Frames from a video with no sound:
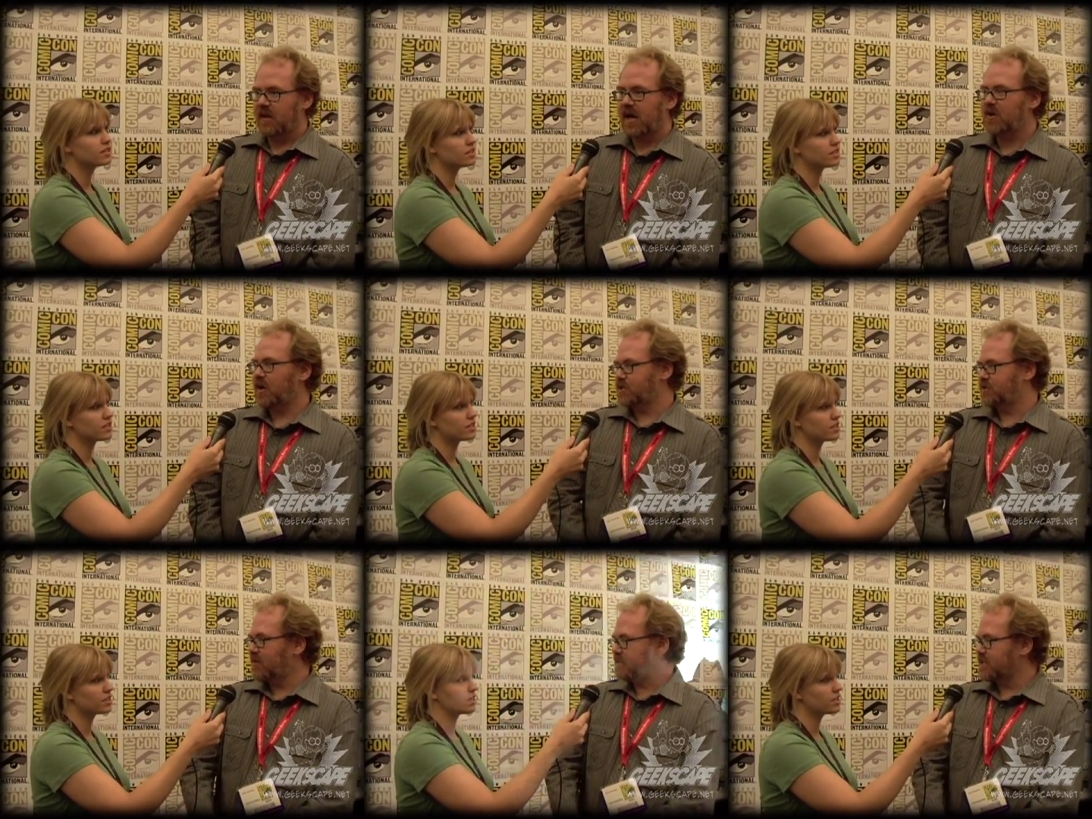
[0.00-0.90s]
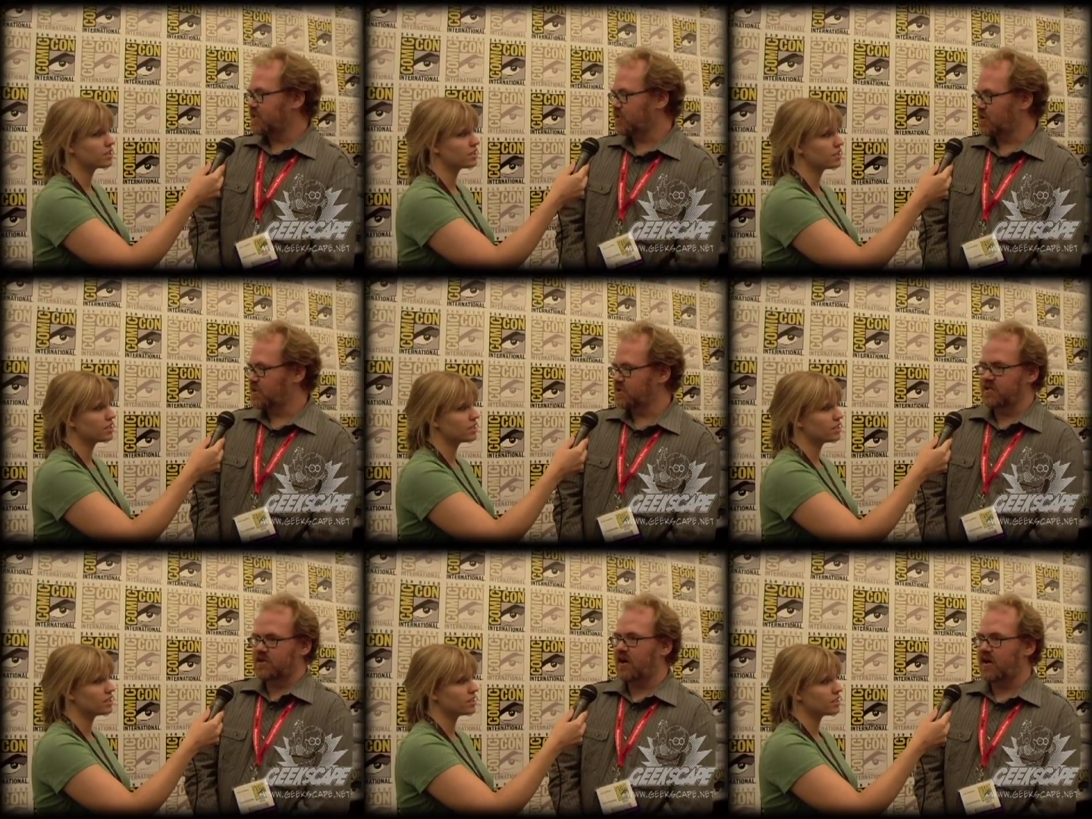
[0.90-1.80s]
Speaker 1: I don't know. I just gravitate toward his
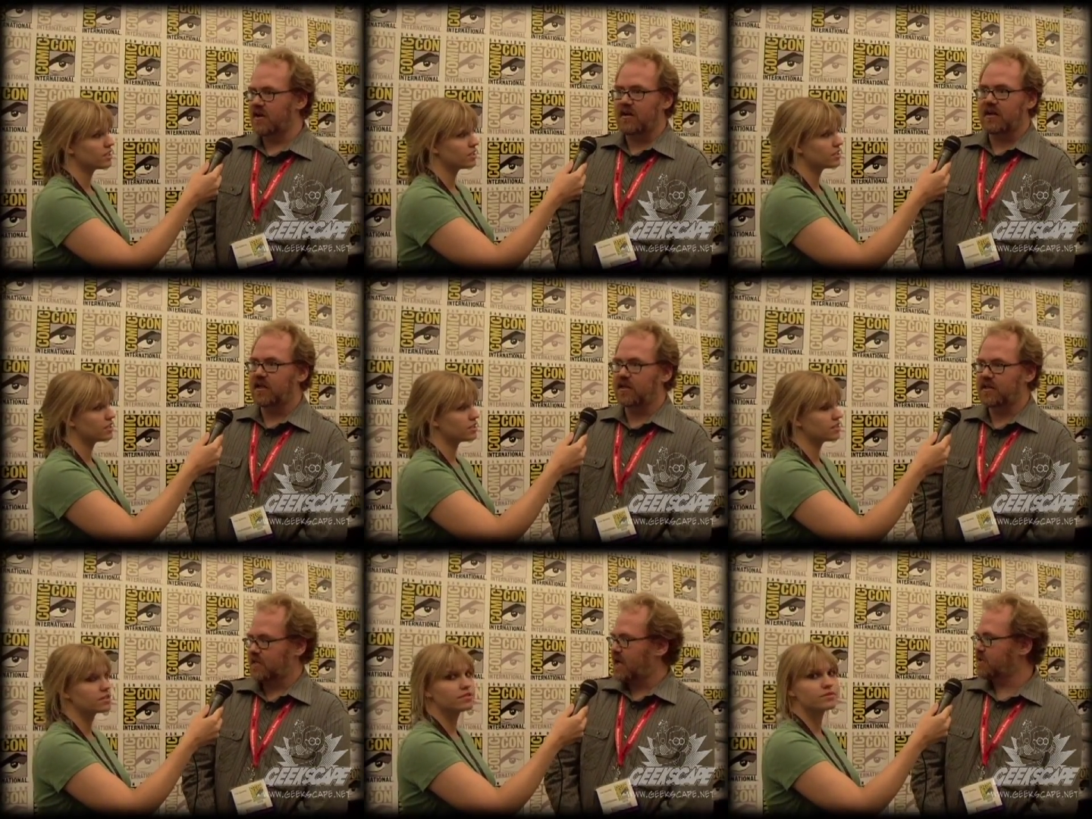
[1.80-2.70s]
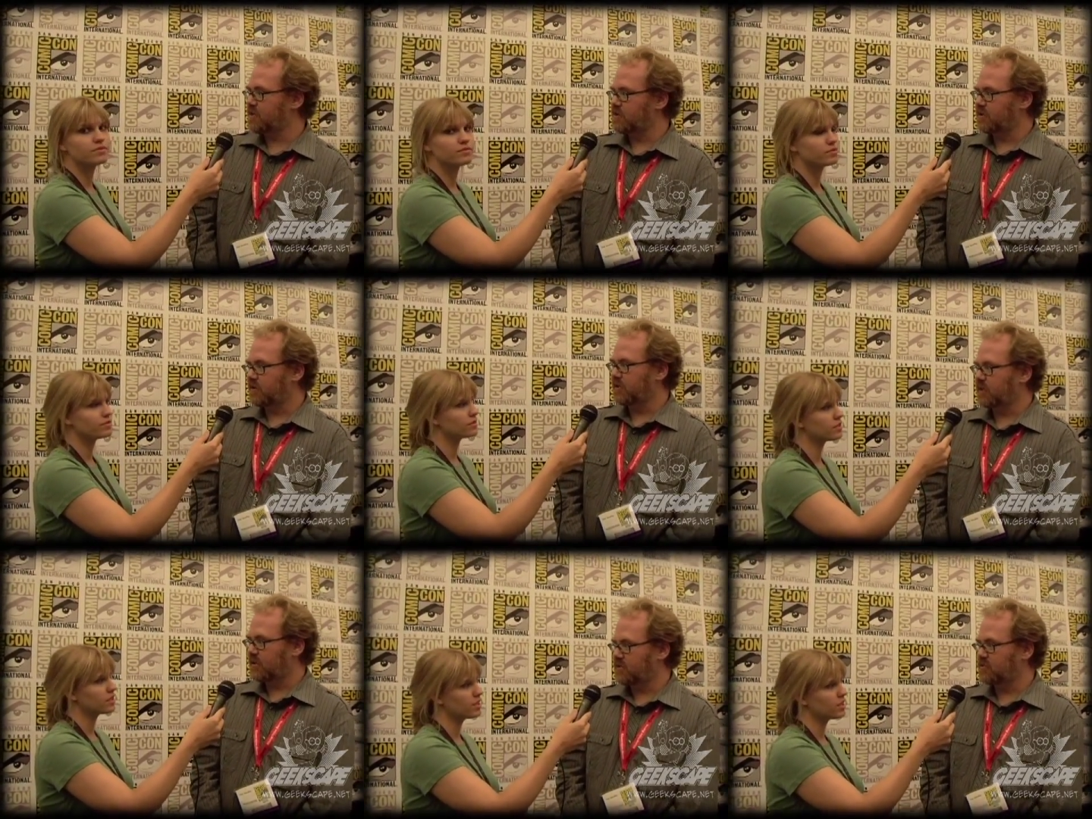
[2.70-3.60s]
design and his attitude. I
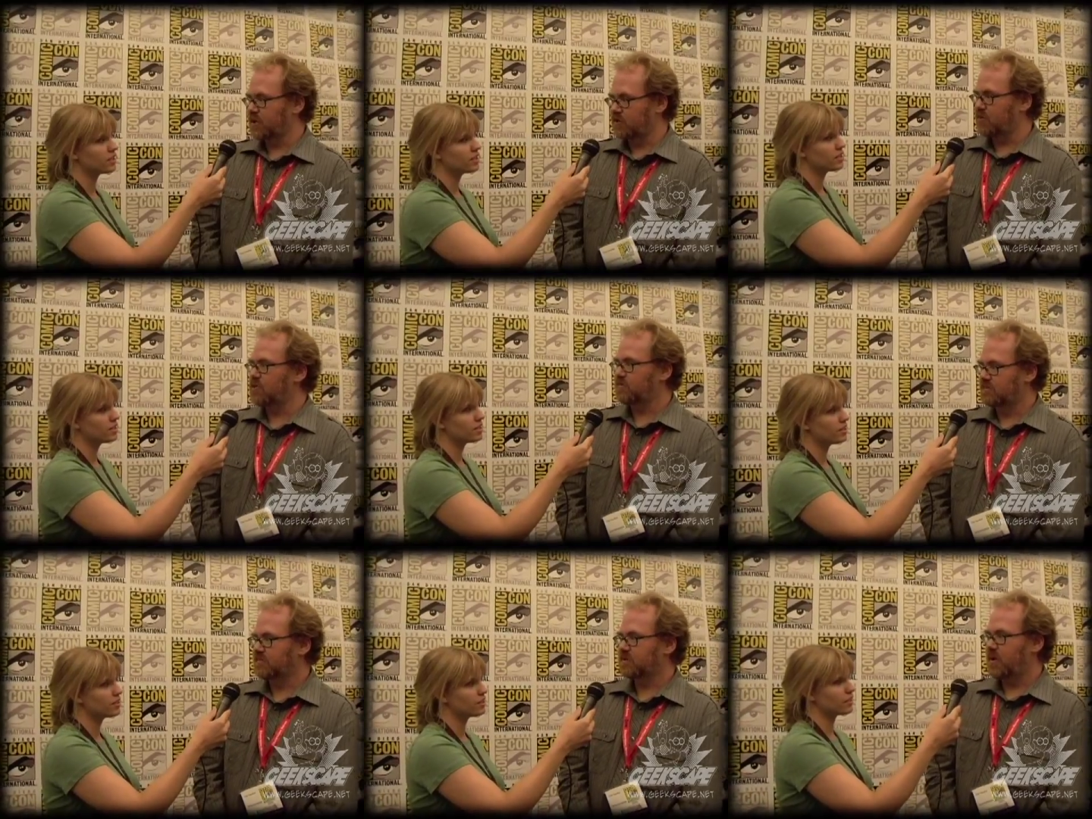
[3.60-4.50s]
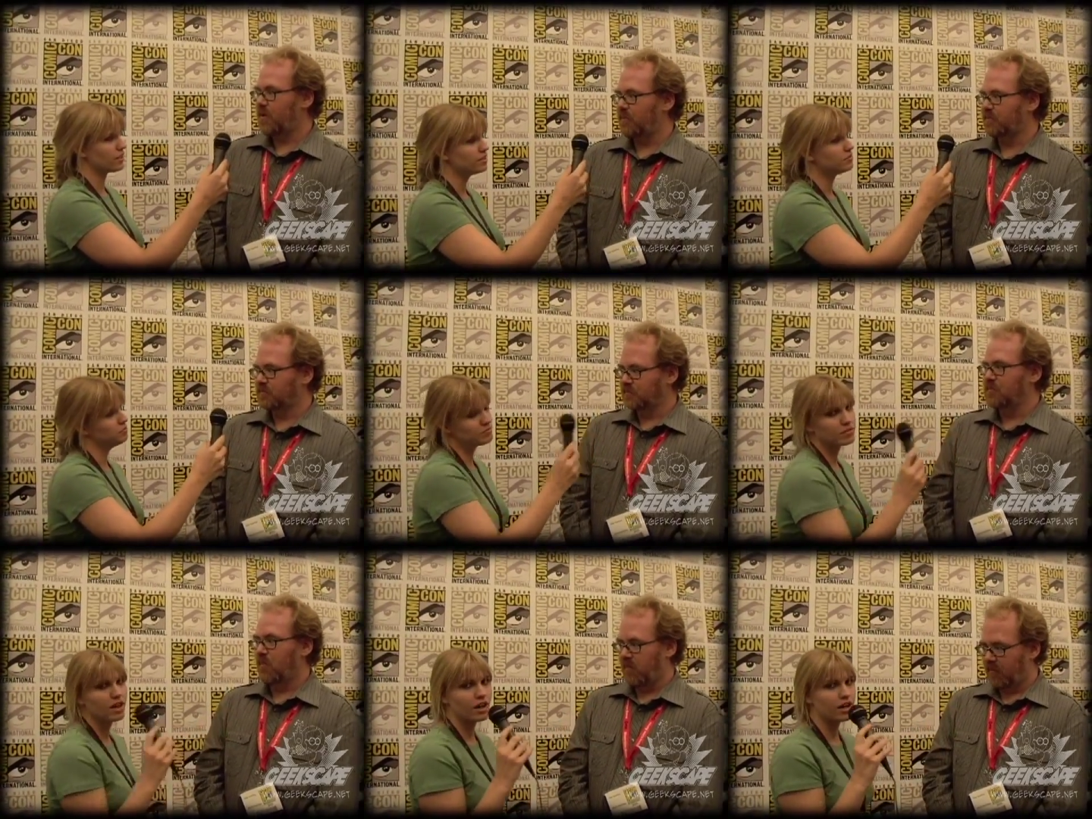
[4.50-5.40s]
think he's really cool. So.
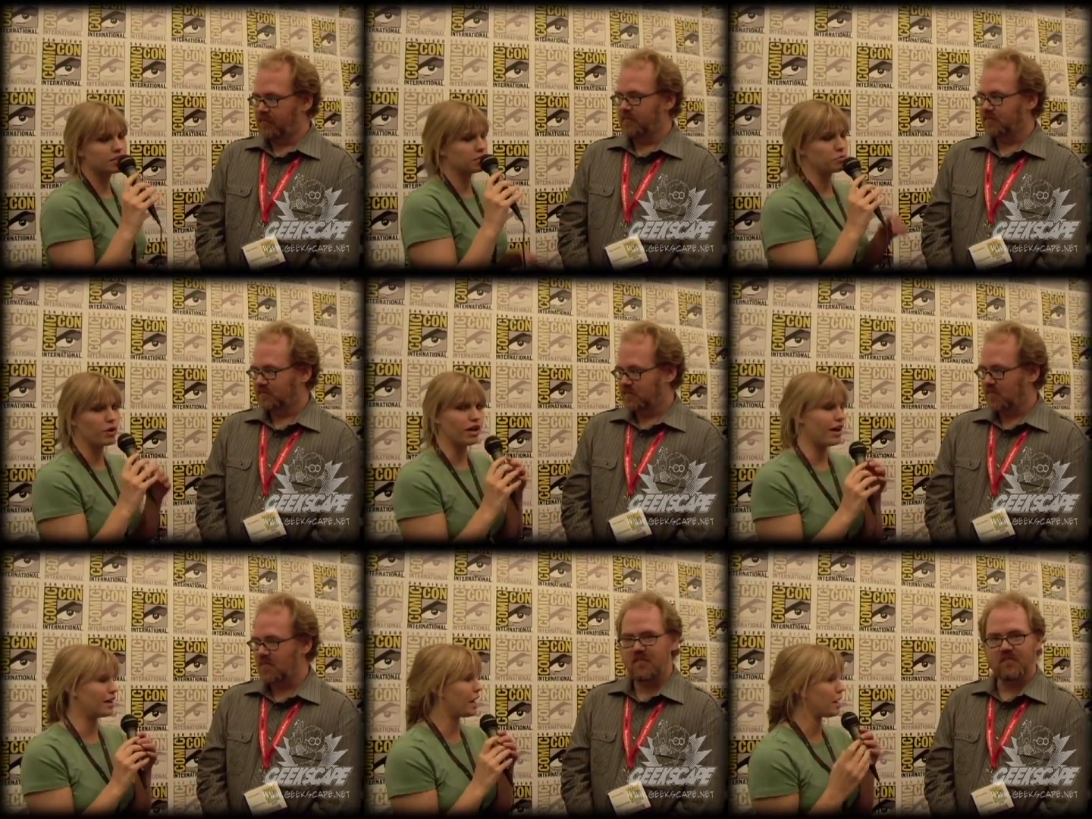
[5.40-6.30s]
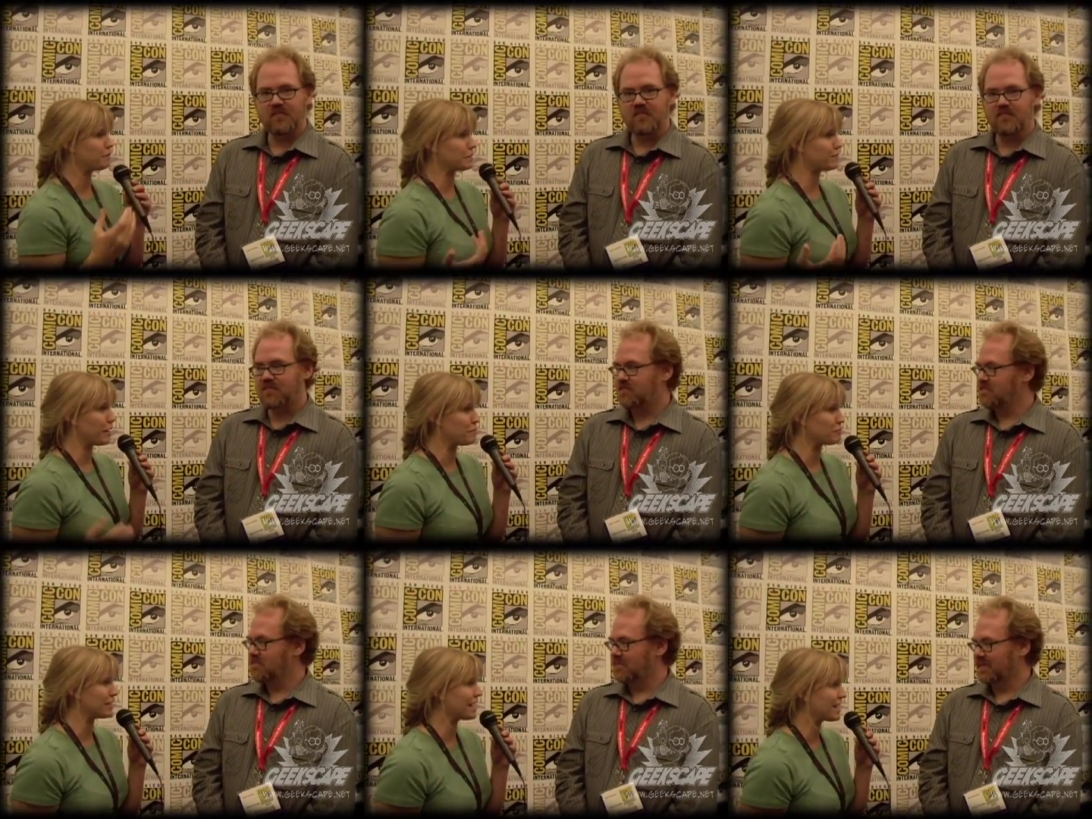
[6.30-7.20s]
Speaker 2: Awesome. Well, I, I believe
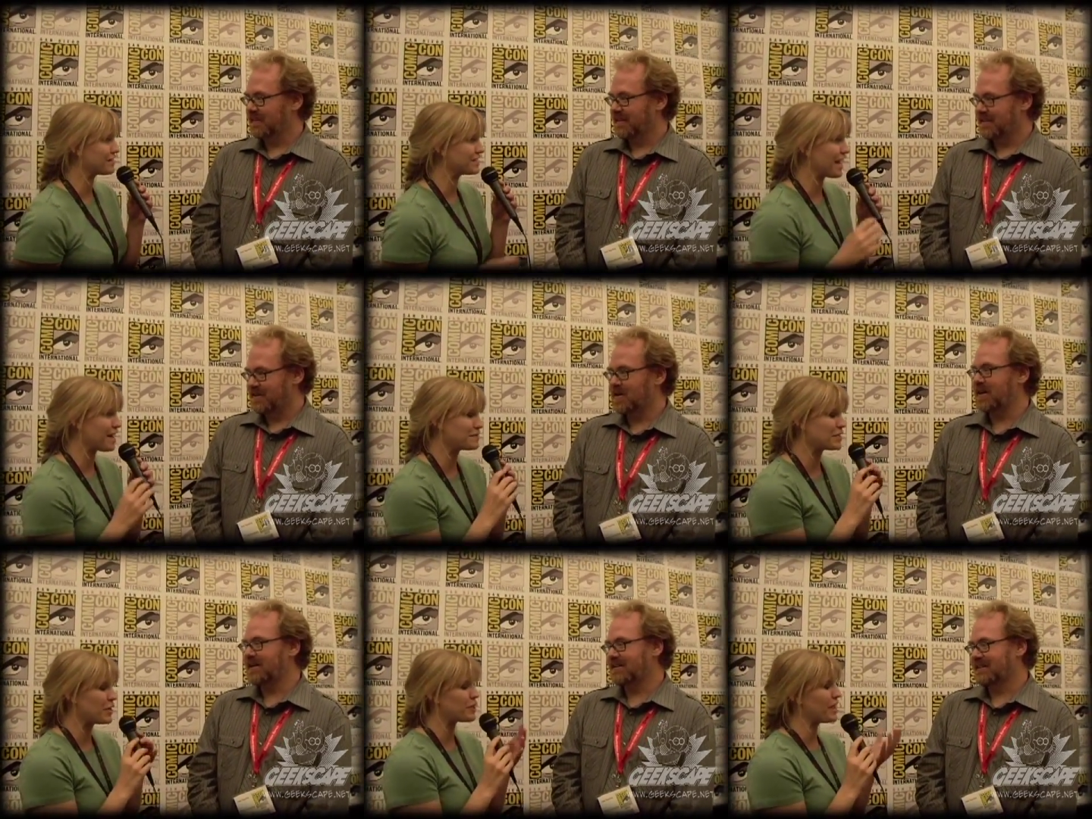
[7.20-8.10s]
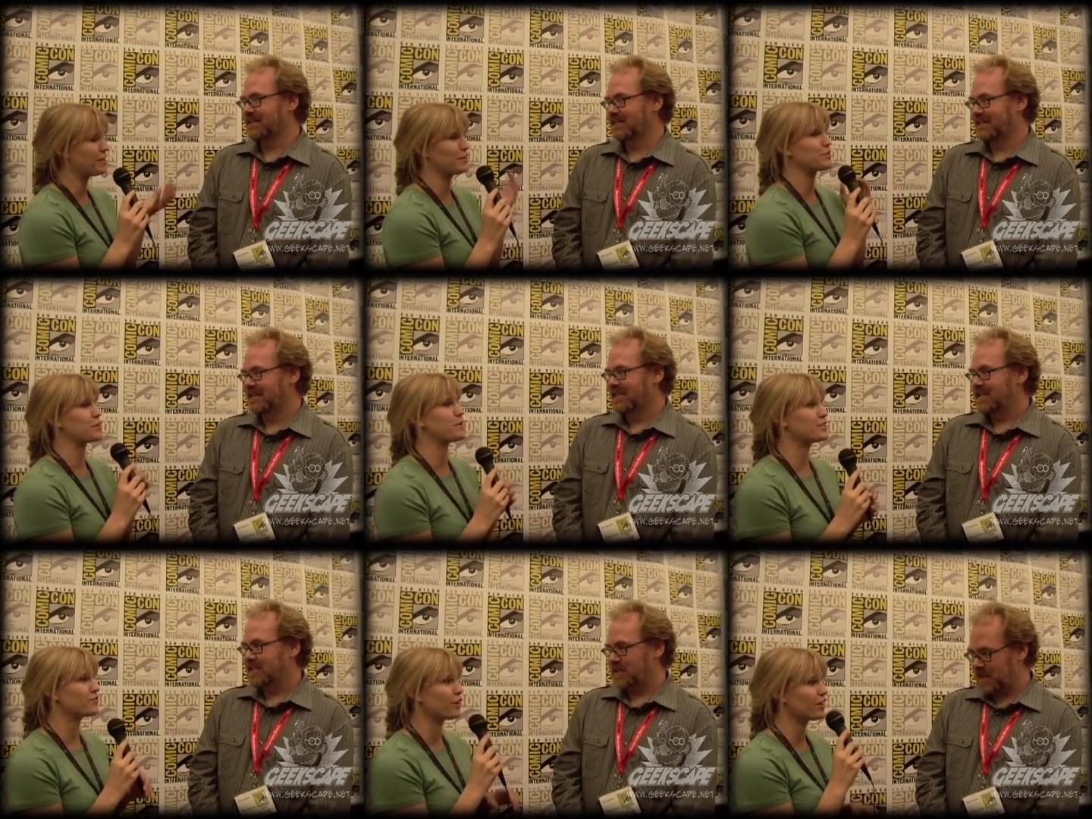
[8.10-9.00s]
I'm running out of time, so thank you so
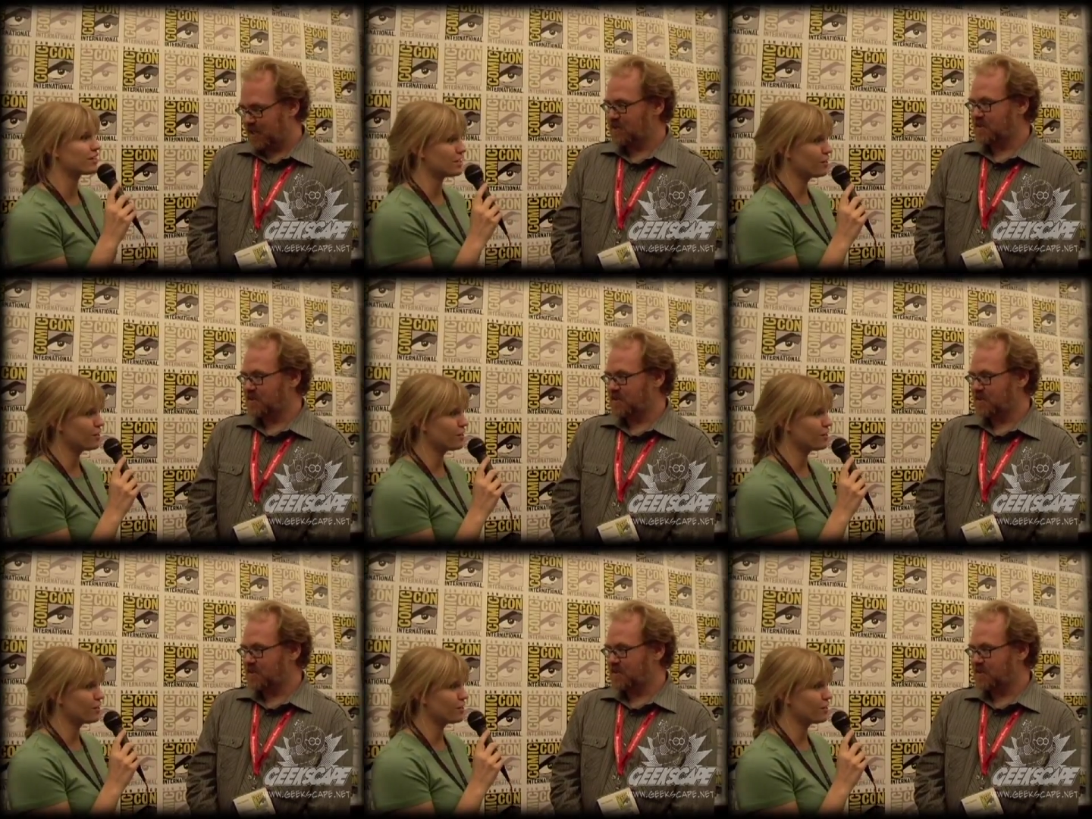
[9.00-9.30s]
much for this